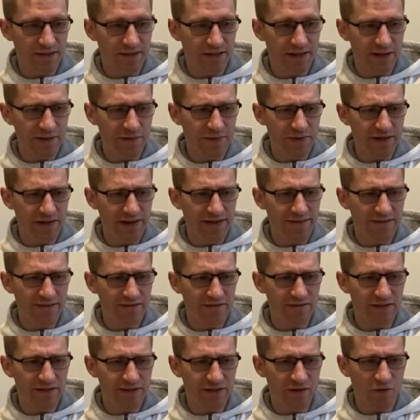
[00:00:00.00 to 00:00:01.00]
I don't think I've ever
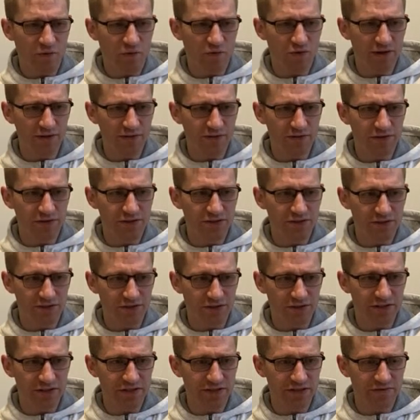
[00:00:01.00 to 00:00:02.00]
done a real
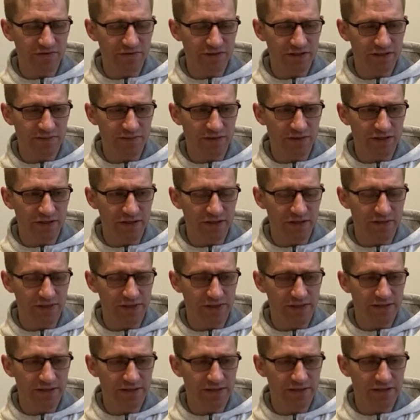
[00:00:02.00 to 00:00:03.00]
search for somewhere in the
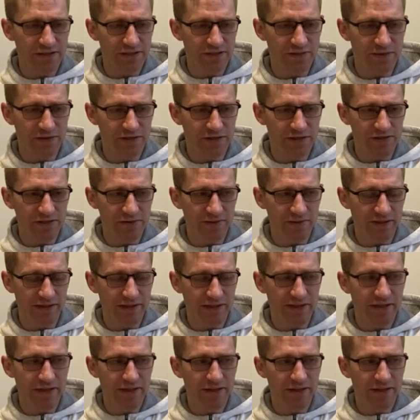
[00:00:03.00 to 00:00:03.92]
U.S. to do kintsugi.